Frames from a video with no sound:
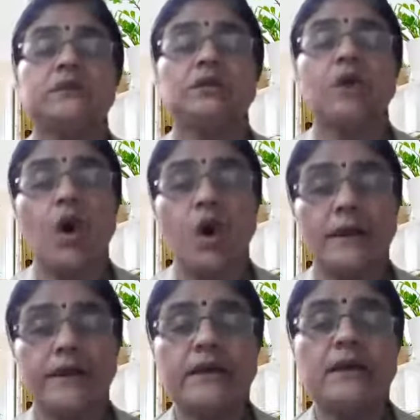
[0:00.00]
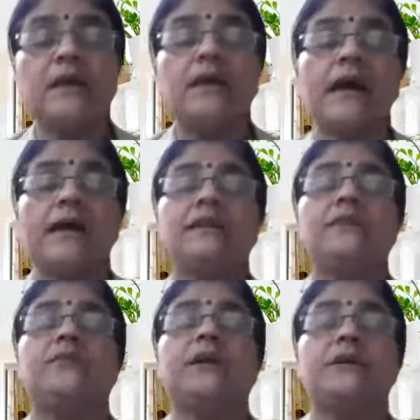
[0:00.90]
So the auricle and
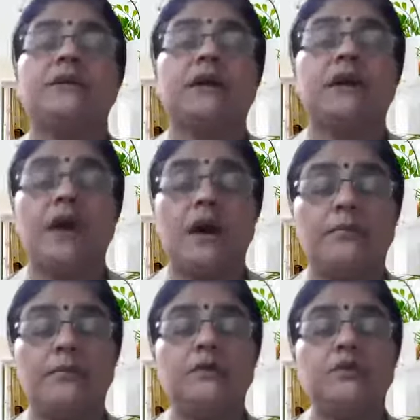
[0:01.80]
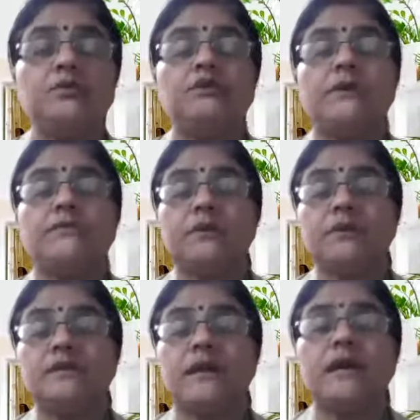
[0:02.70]
the ventricle. Upper 2
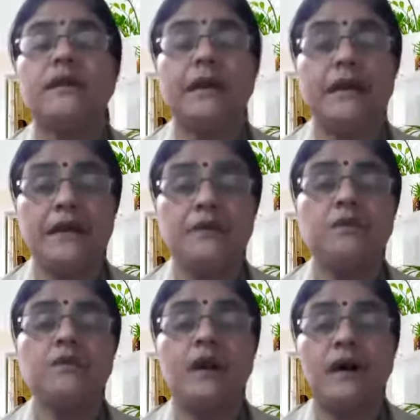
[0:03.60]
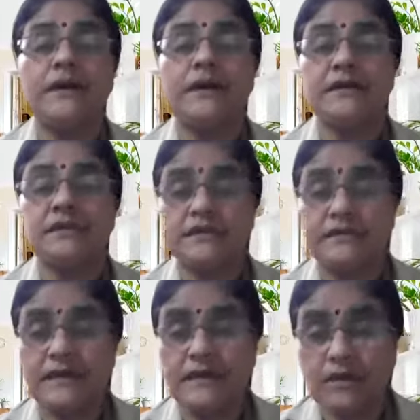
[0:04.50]
chambers are auricle,
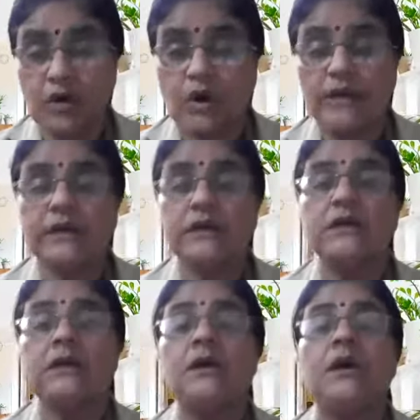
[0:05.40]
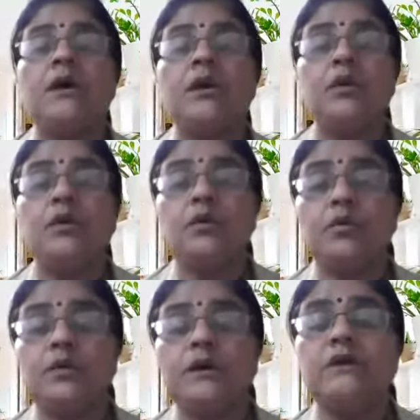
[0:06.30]
auricle.
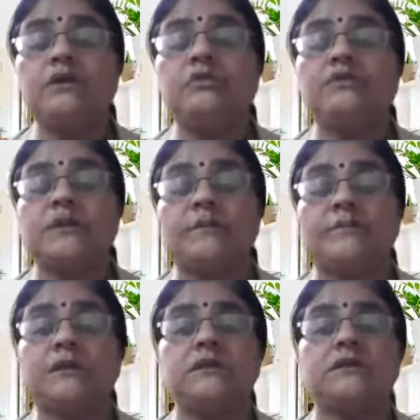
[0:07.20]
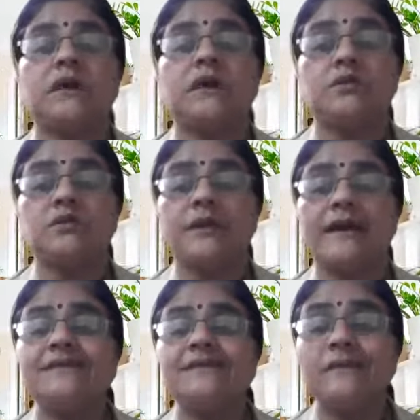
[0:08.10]
Lower 2 chambers are known
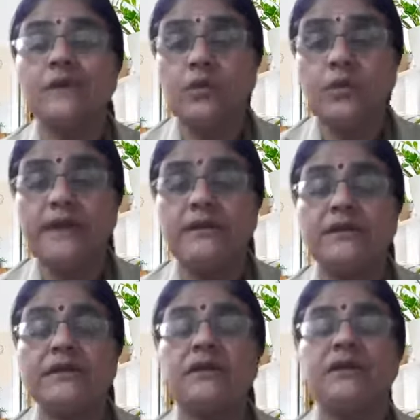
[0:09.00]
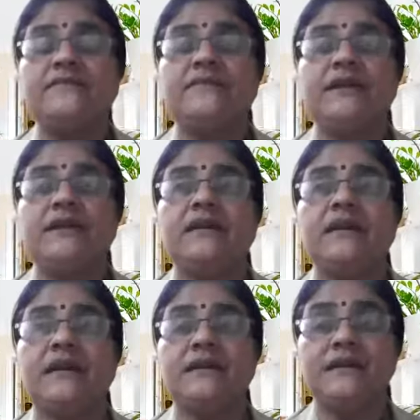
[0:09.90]
as ventricle,
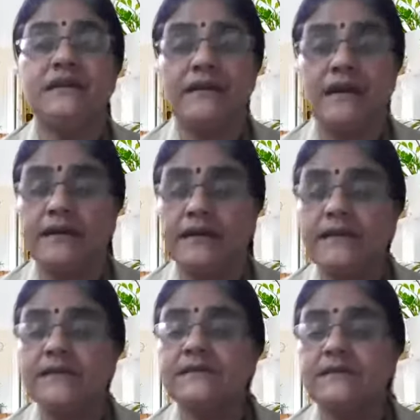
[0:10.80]
ventricle,